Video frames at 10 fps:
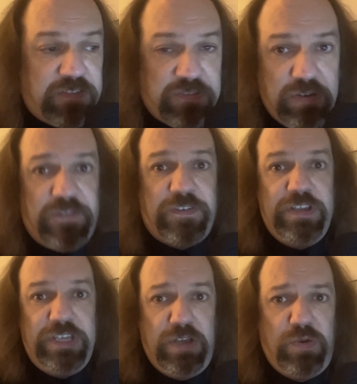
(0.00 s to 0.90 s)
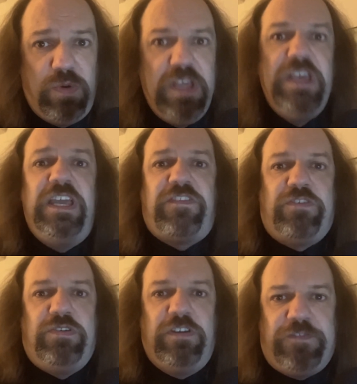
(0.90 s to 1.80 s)
It's good for you.
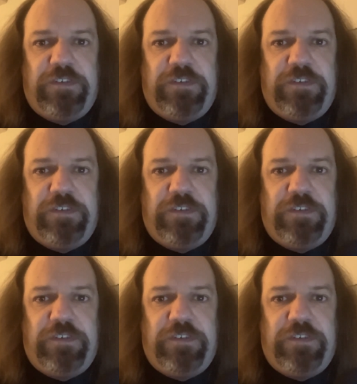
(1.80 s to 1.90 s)
It's good